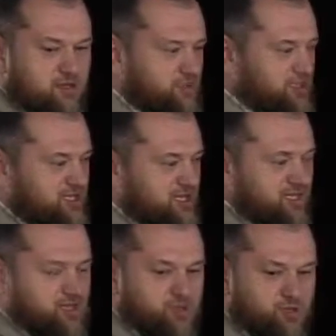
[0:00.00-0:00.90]
when they
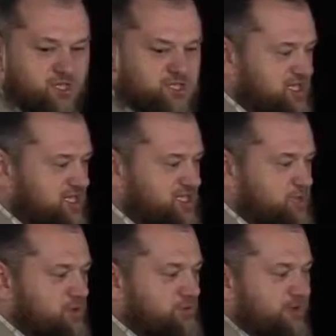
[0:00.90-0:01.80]
take insurance, they say,
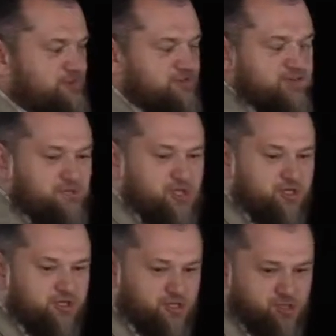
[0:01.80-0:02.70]
we'll pay 50
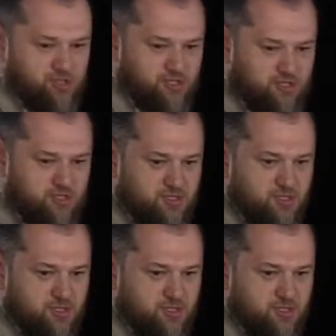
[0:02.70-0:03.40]
million insurance.